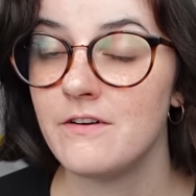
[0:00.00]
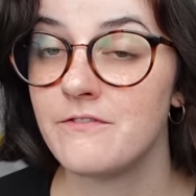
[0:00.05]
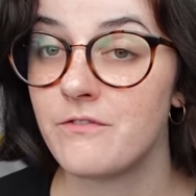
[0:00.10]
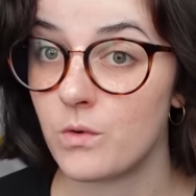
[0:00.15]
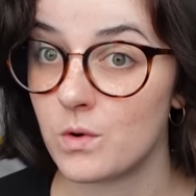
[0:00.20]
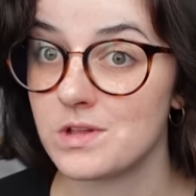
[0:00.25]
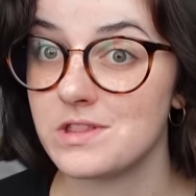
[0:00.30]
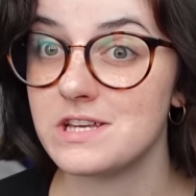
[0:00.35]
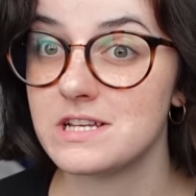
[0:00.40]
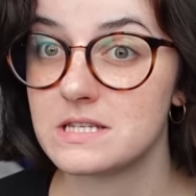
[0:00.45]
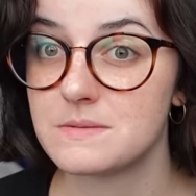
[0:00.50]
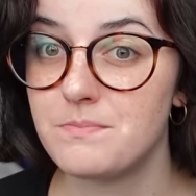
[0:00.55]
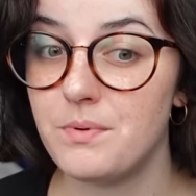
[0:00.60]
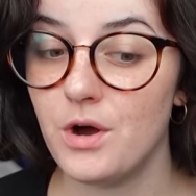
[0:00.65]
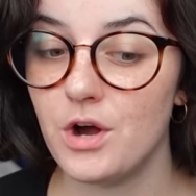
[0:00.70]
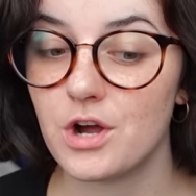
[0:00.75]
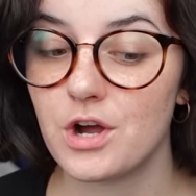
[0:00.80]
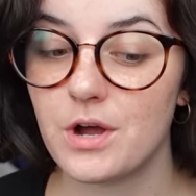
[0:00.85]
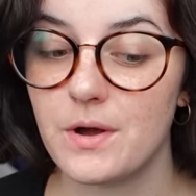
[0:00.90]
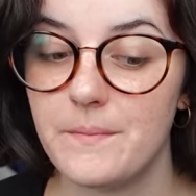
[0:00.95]
for this
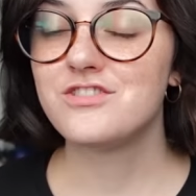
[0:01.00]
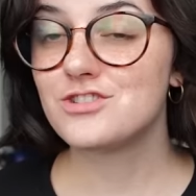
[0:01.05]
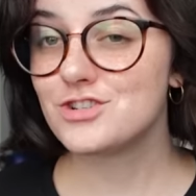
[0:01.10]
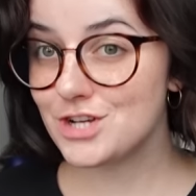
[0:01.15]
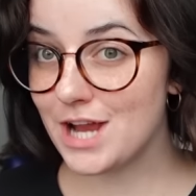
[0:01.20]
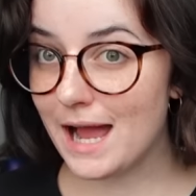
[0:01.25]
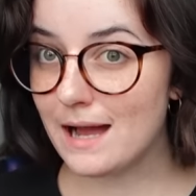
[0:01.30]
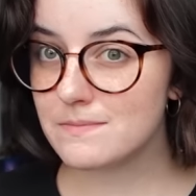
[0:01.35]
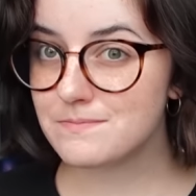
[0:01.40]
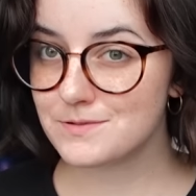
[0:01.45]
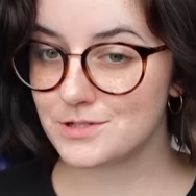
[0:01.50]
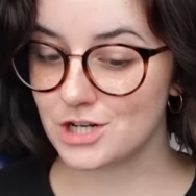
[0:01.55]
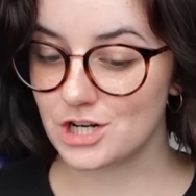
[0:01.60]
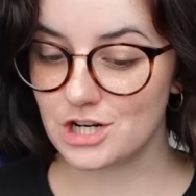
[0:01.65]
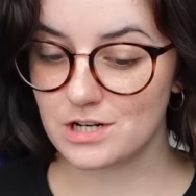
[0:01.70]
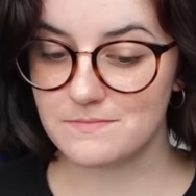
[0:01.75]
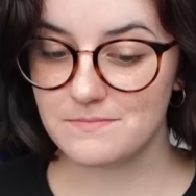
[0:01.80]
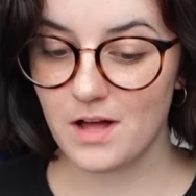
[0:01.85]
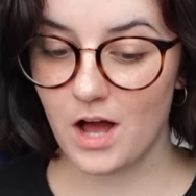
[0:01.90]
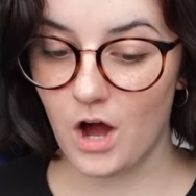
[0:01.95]
book. The
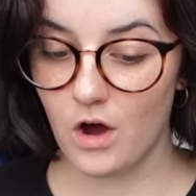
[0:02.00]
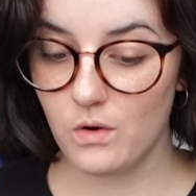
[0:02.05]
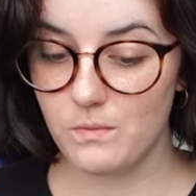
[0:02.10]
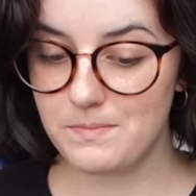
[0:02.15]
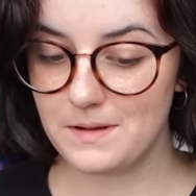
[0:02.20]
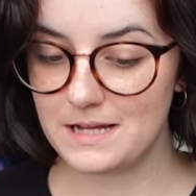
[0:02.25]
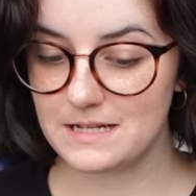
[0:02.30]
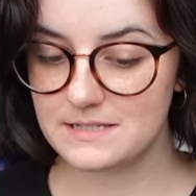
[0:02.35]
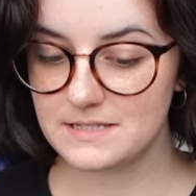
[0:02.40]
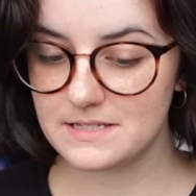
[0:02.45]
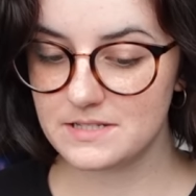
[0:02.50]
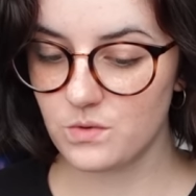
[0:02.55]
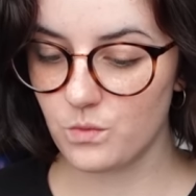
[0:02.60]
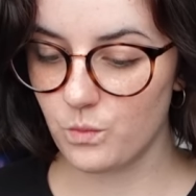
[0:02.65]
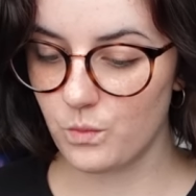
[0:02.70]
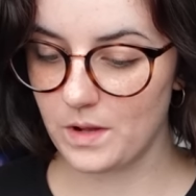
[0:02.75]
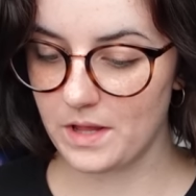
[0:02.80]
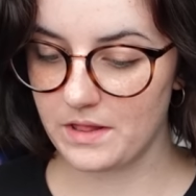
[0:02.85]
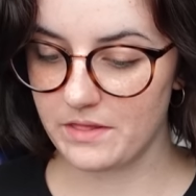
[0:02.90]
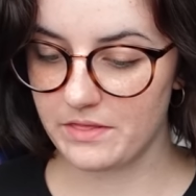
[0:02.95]
chapter opens
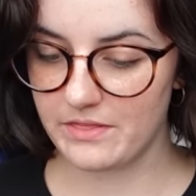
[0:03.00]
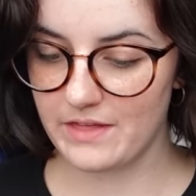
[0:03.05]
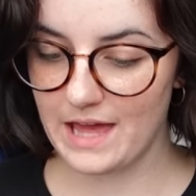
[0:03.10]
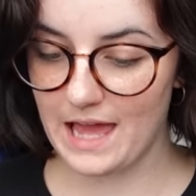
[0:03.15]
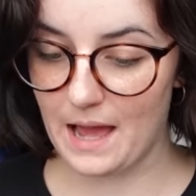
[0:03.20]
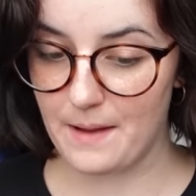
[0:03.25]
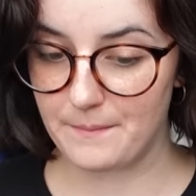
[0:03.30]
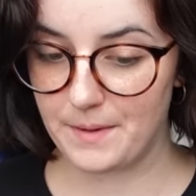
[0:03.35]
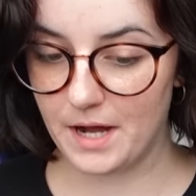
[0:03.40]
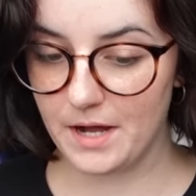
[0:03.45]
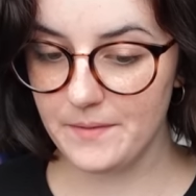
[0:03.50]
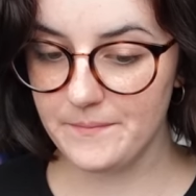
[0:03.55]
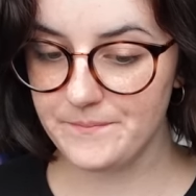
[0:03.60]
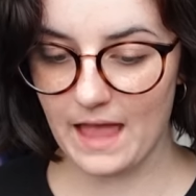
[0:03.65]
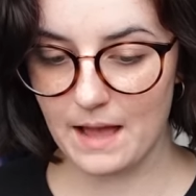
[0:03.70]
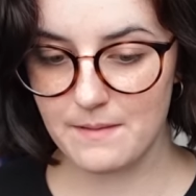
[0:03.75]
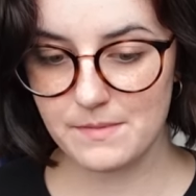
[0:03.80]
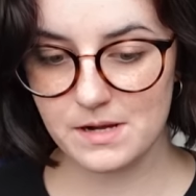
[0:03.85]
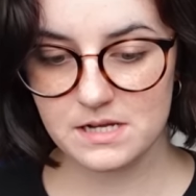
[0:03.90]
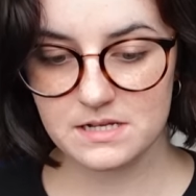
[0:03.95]
with Emma.
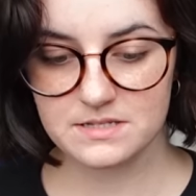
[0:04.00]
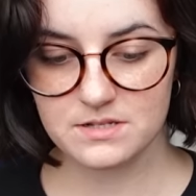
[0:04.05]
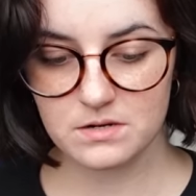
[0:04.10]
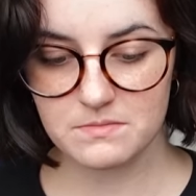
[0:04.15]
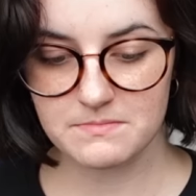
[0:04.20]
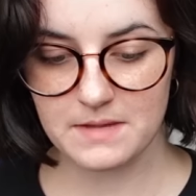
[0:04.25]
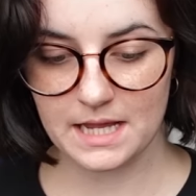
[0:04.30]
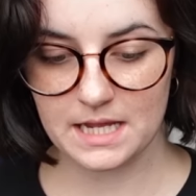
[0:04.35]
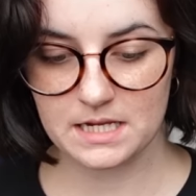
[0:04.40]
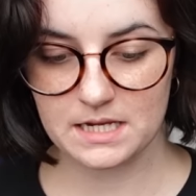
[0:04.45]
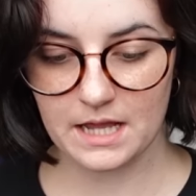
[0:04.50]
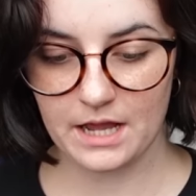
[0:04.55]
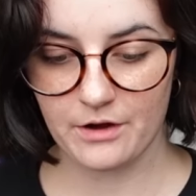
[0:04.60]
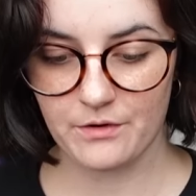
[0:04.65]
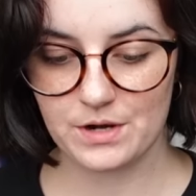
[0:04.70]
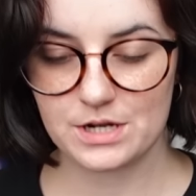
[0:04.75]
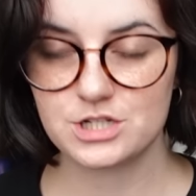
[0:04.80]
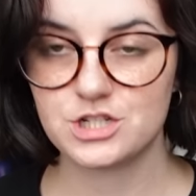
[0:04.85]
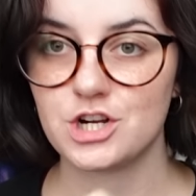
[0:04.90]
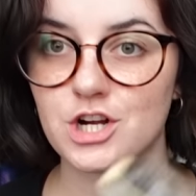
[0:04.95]
Emma is our main
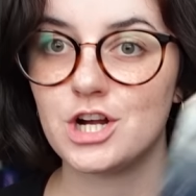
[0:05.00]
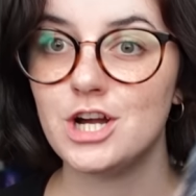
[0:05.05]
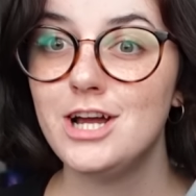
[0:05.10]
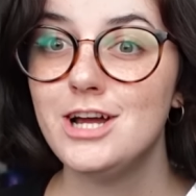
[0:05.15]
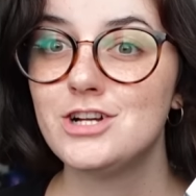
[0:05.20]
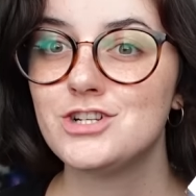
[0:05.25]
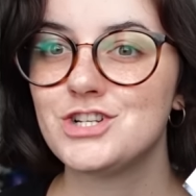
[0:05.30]
character.